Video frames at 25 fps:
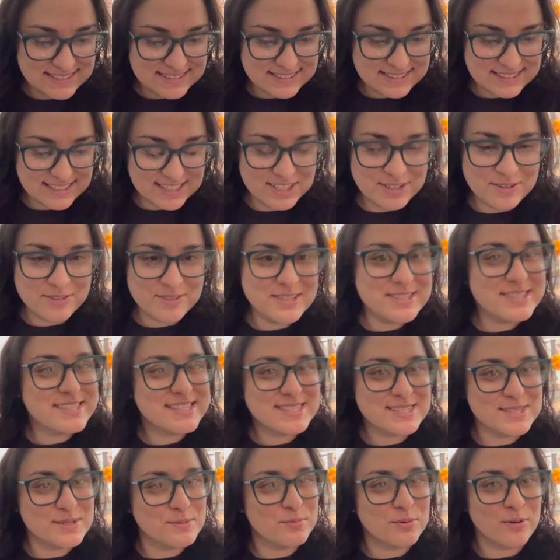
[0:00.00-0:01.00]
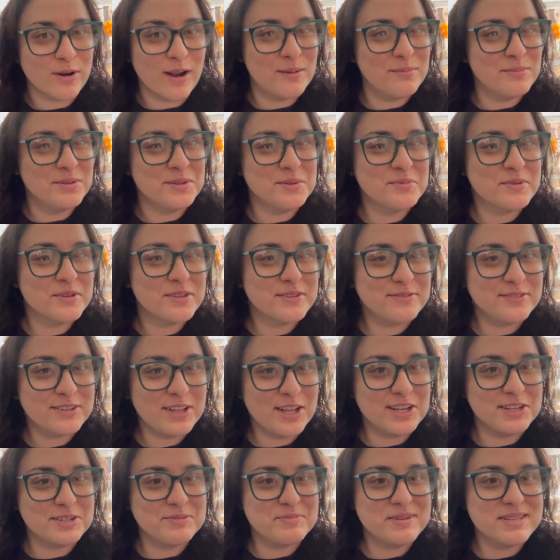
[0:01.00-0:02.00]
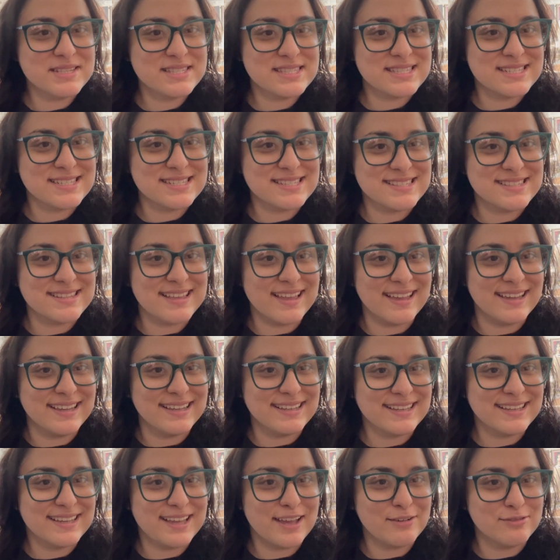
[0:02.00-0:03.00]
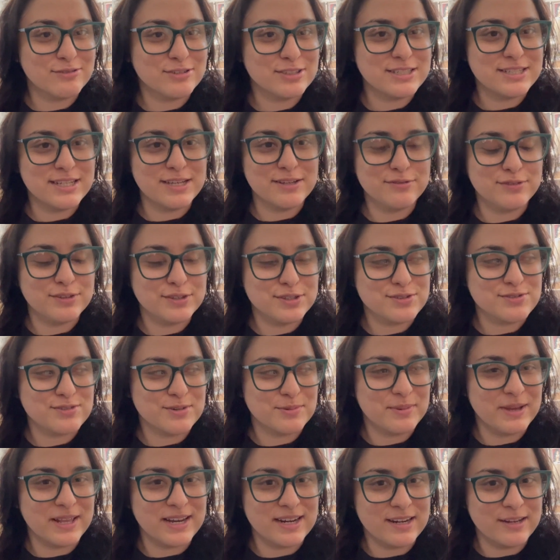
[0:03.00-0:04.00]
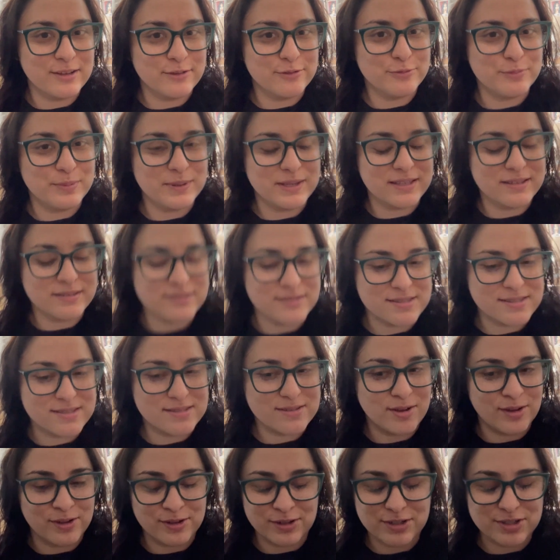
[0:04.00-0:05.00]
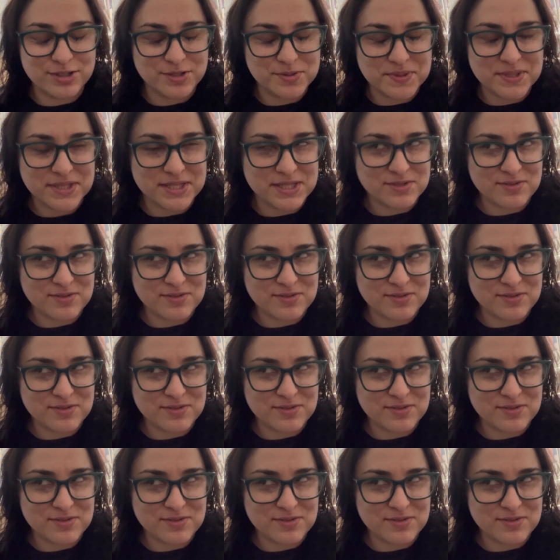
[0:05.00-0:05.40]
you know, this is the problem with Vlogmas, is like every day feels repetitive because all you're doing is